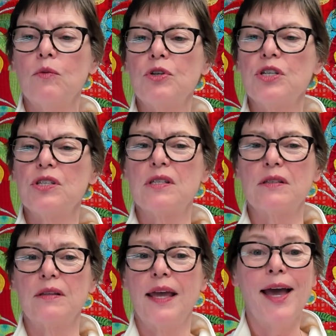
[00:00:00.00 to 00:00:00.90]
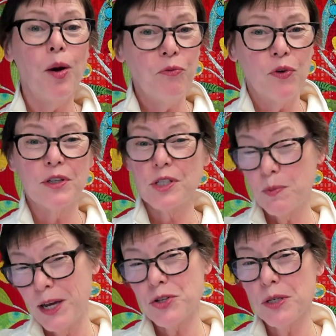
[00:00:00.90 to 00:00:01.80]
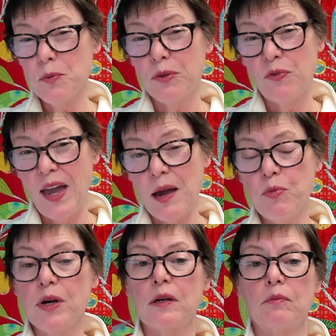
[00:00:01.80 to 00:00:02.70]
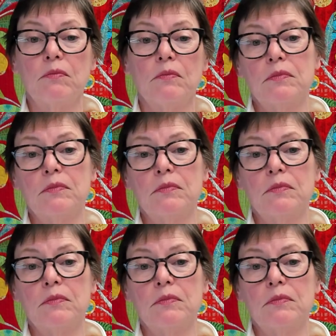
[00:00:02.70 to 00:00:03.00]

which is helpful, especially with fabric,